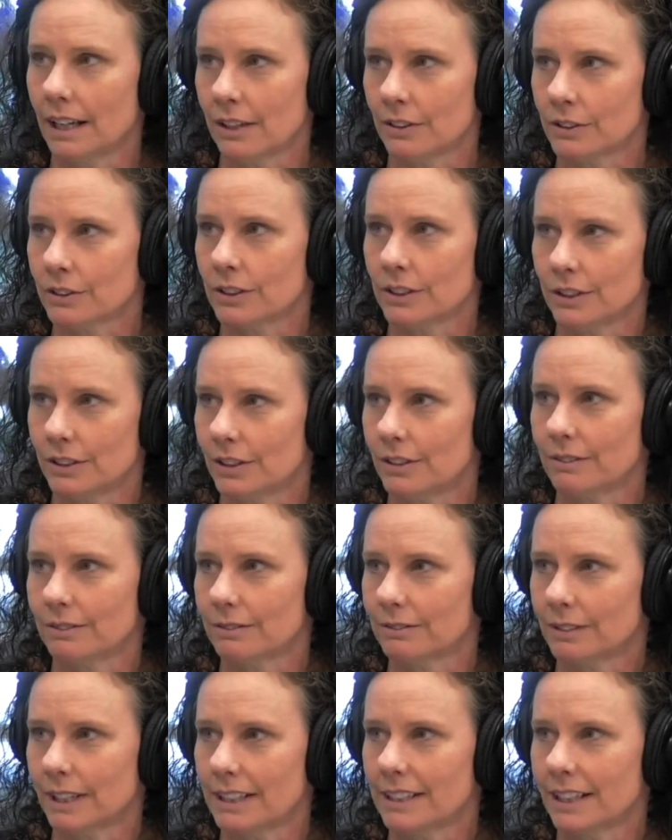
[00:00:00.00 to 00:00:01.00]
else could do,
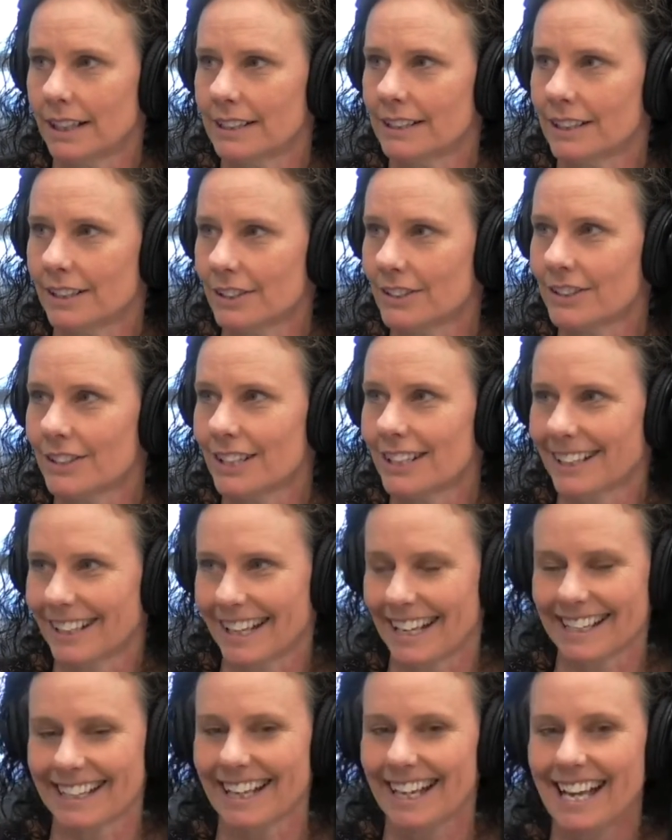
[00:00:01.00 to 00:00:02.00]
right? Like there's a,
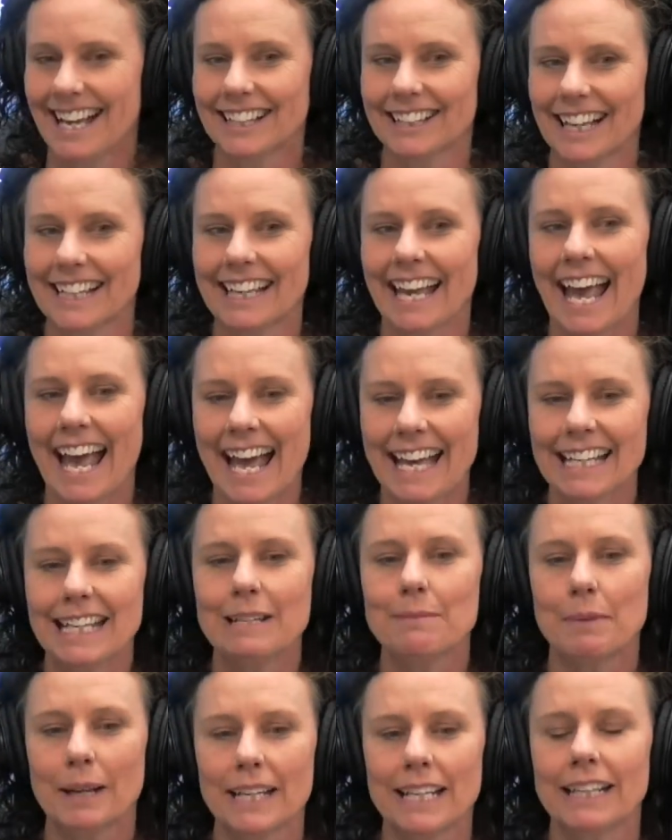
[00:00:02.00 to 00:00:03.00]
like like
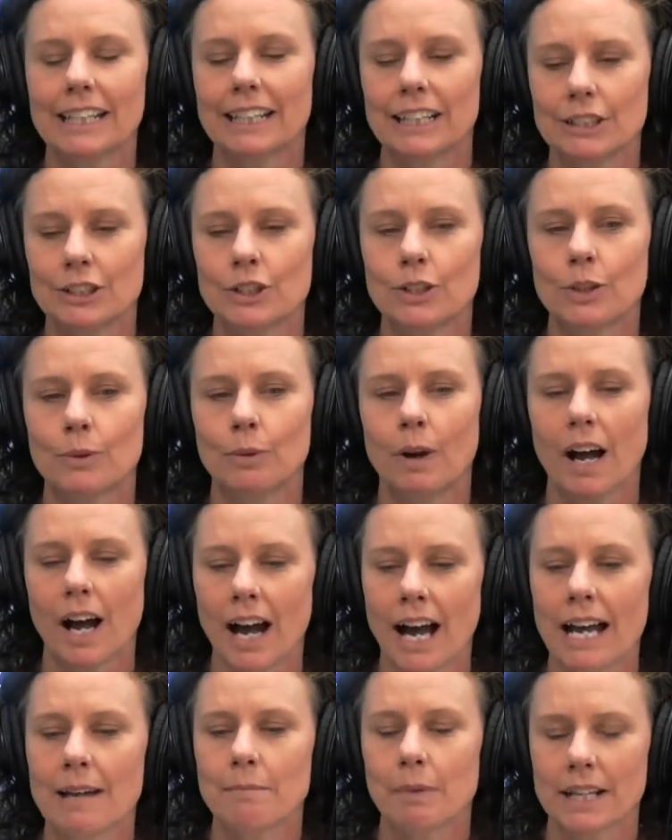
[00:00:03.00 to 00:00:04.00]
anybody can do what
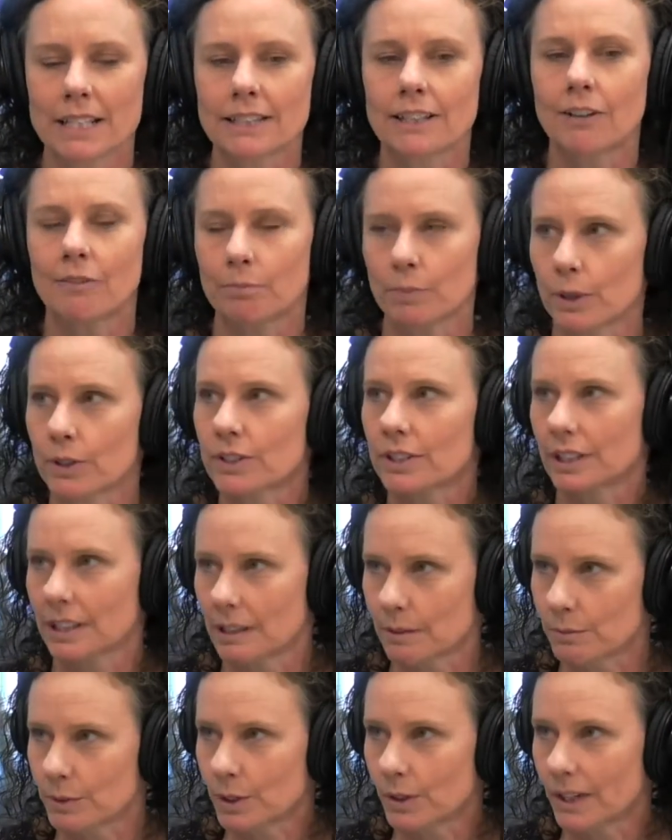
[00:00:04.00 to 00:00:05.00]
I myself personally
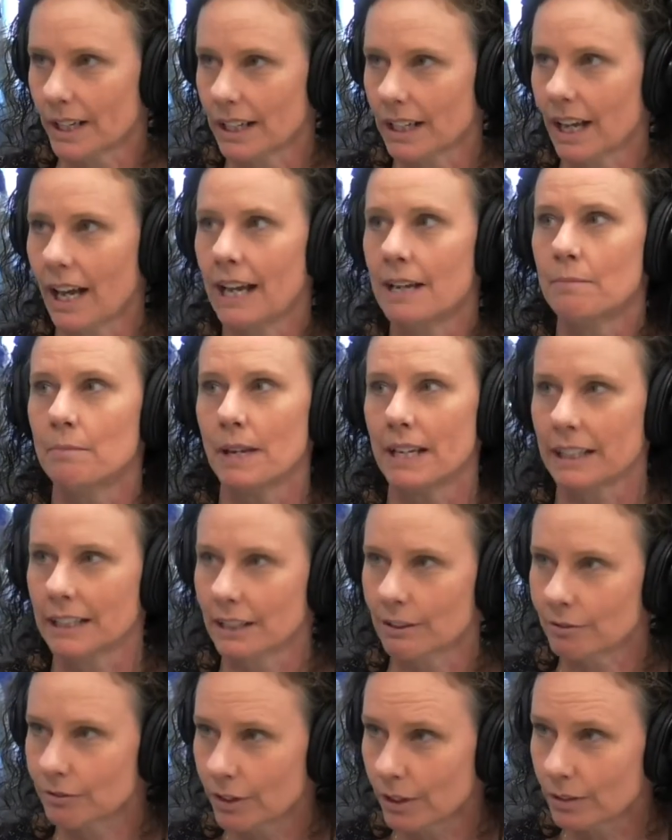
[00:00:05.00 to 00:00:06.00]
am doing. I am
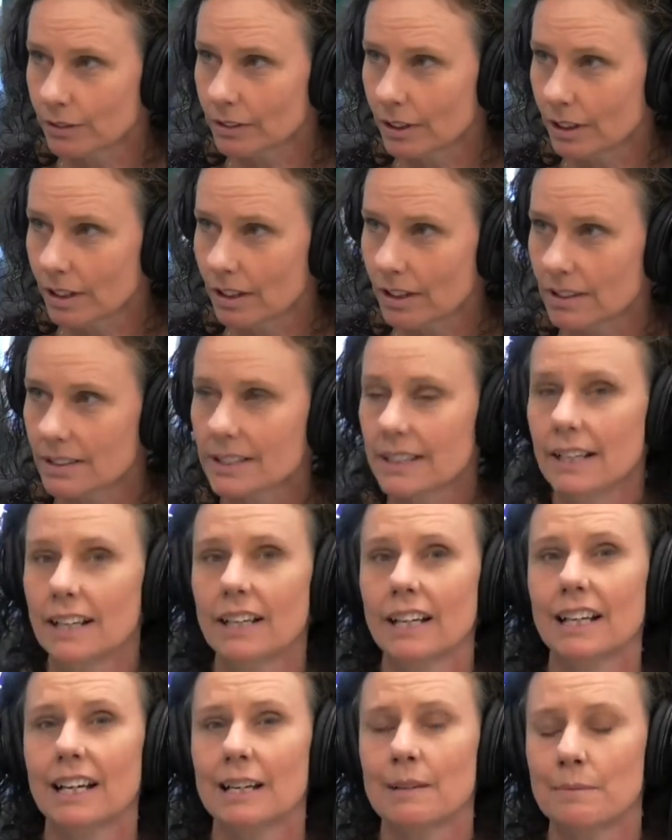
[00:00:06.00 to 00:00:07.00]
making phone calls,
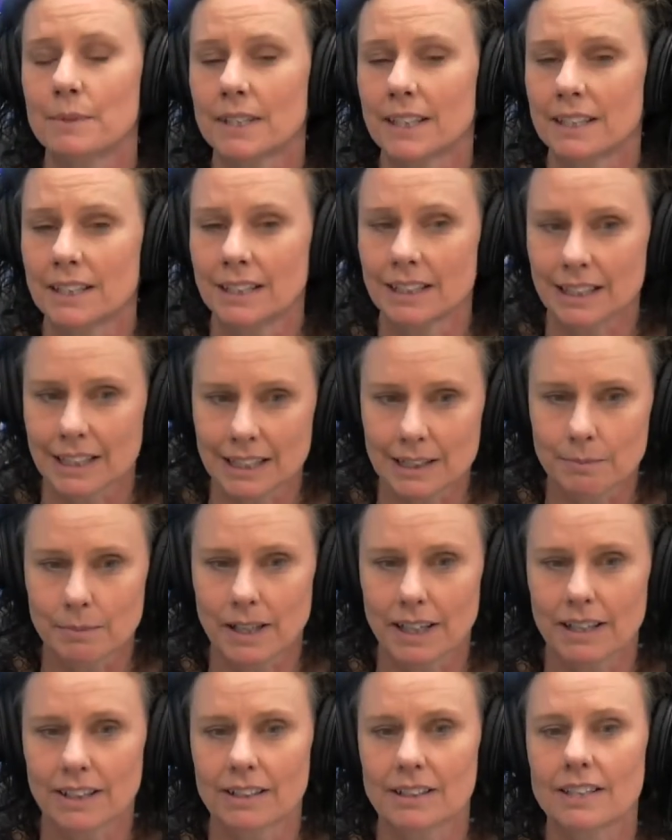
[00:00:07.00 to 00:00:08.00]
I am sending
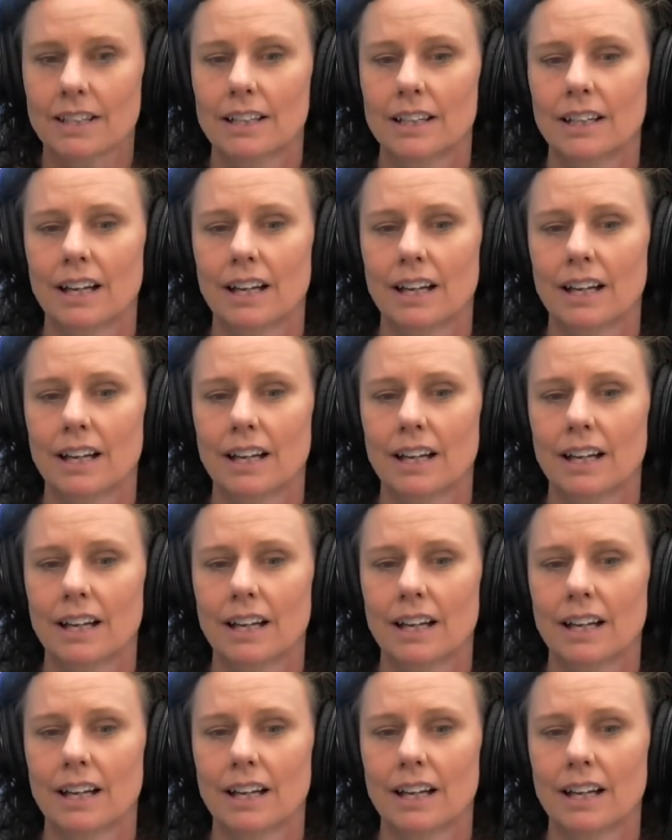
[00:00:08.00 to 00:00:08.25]
emails,